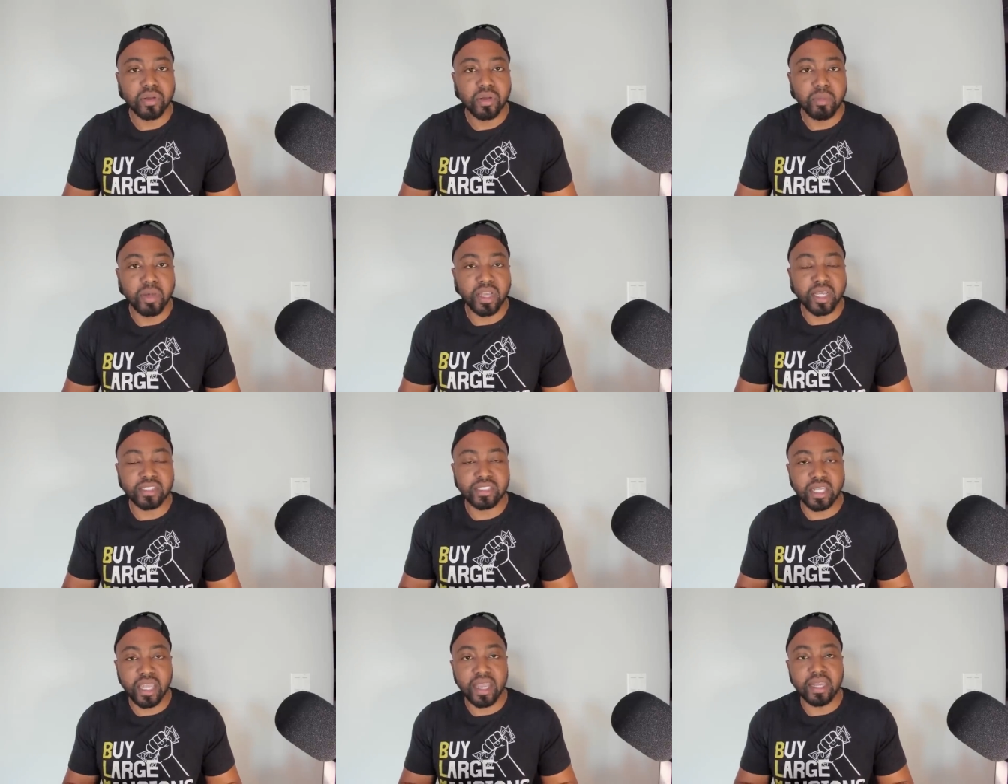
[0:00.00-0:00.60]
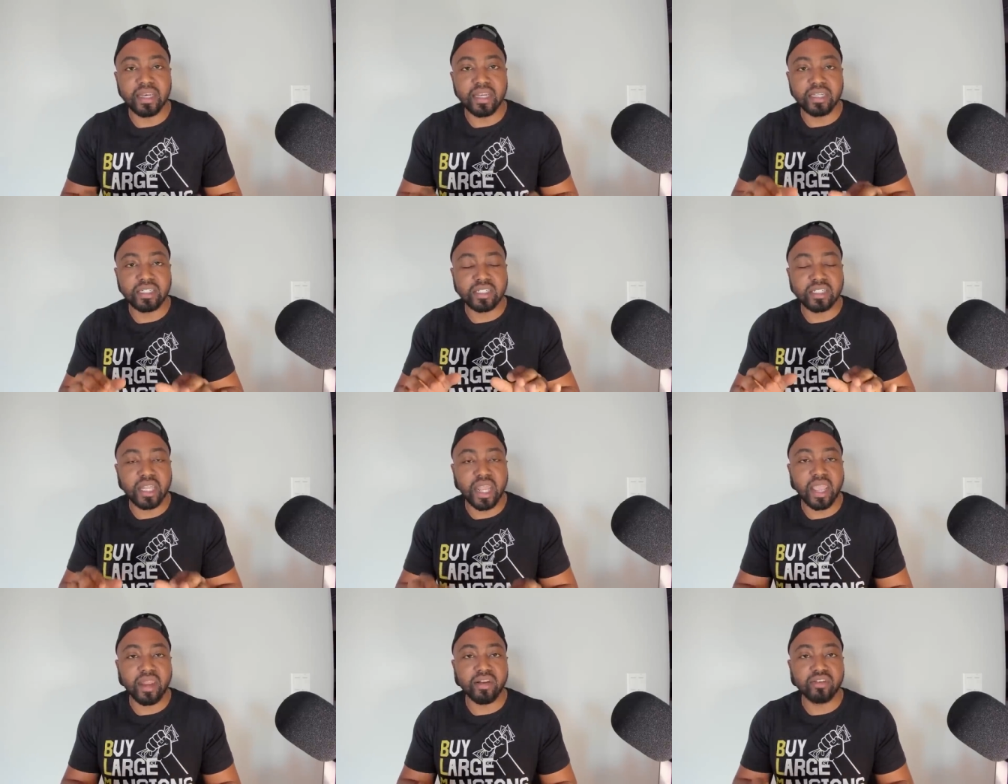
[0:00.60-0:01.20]
Because again, these
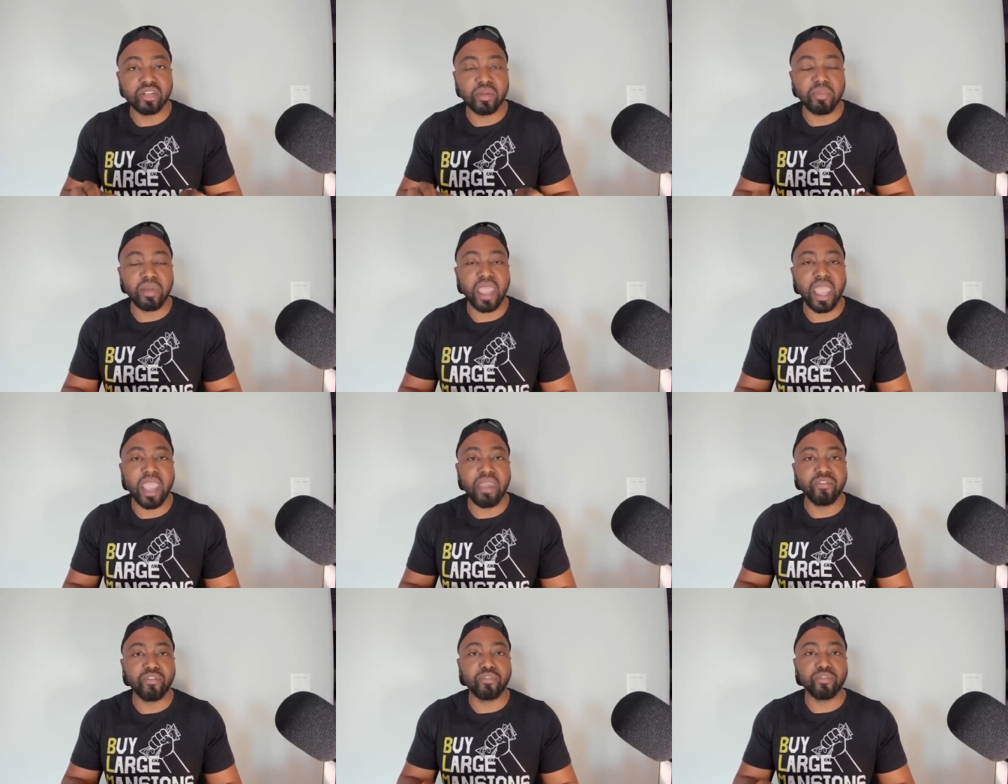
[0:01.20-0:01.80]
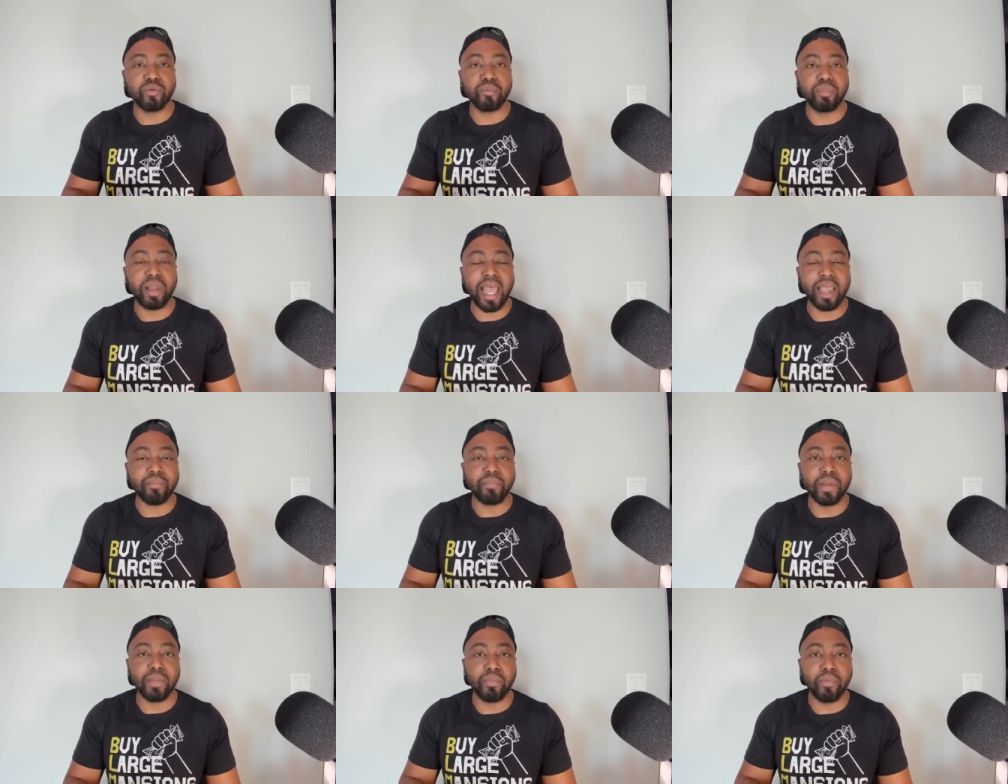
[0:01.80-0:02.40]
standards of behavior for
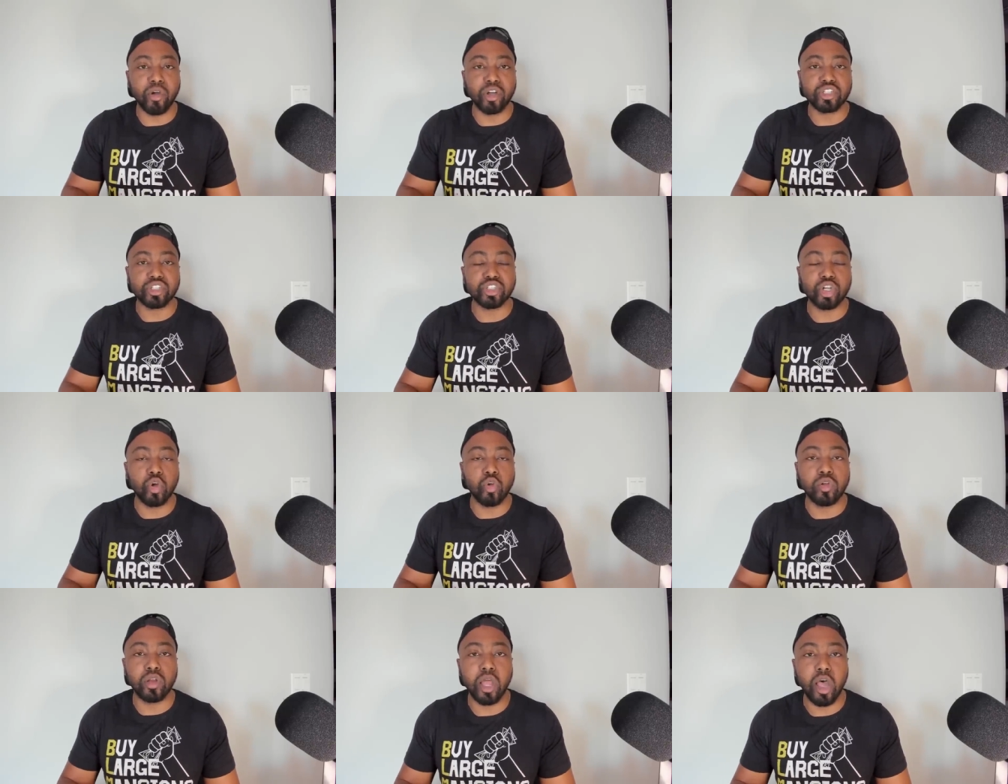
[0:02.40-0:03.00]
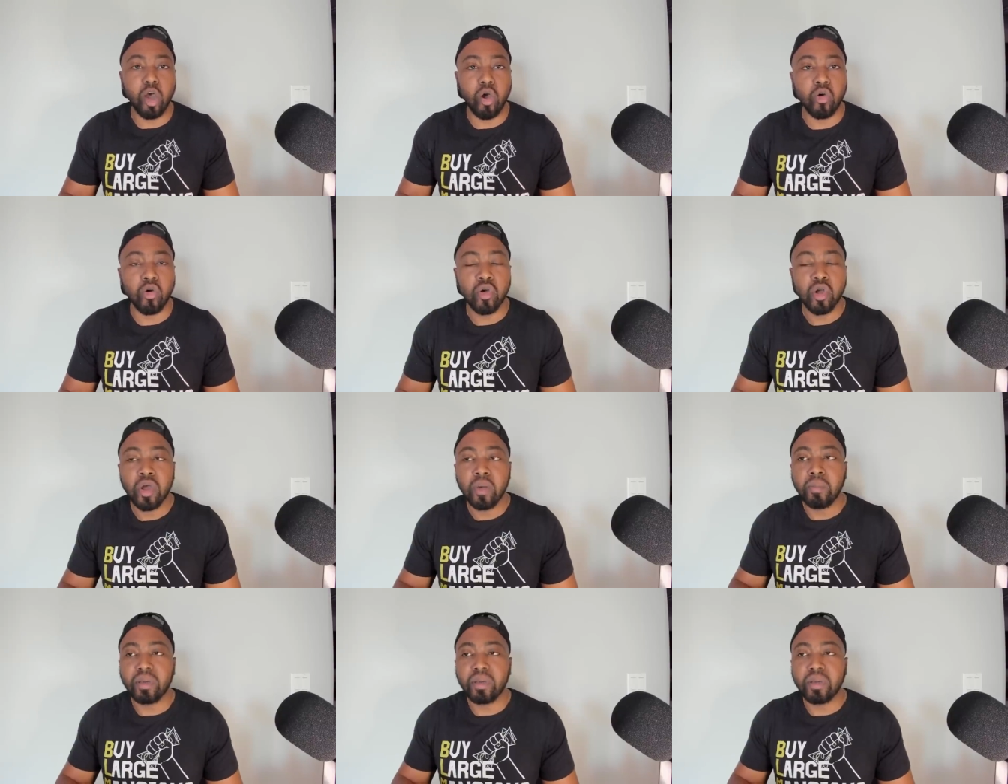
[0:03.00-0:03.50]
black people are so low